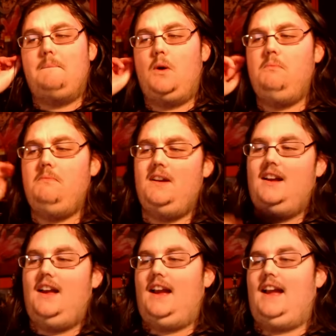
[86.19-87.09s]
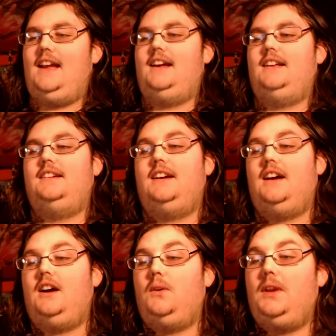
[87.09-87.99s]
Boom.
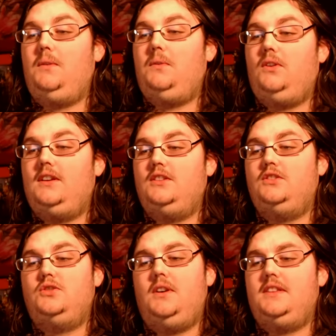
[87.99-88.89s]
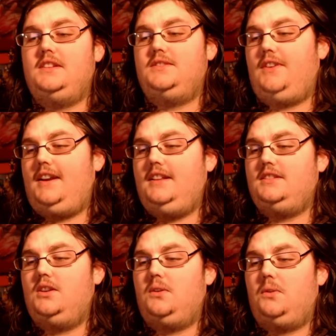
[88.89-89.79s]
And we will enjoy this
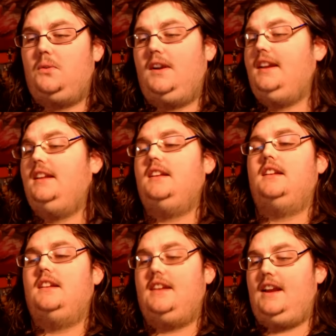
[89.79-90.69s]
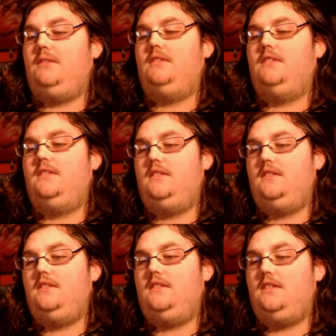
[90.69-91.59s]
fight right now.
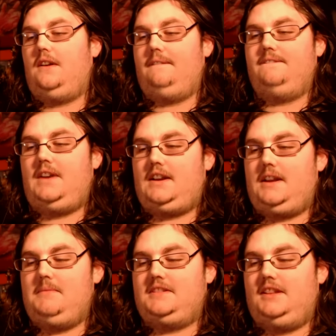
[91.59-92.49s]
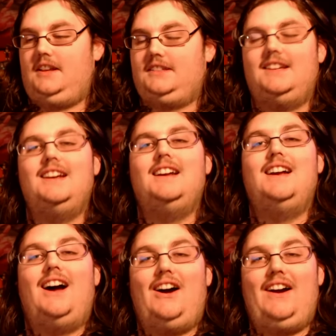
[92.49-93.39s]
Oh, fuck, I misclicked.
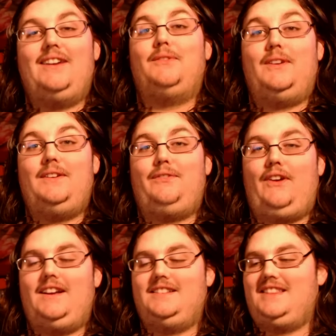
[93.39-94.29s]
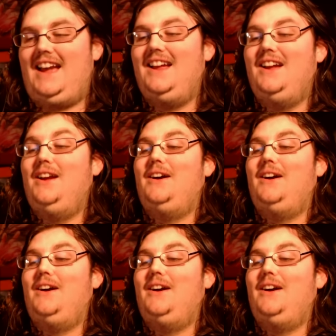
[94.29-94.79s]
Alright, rephrase that.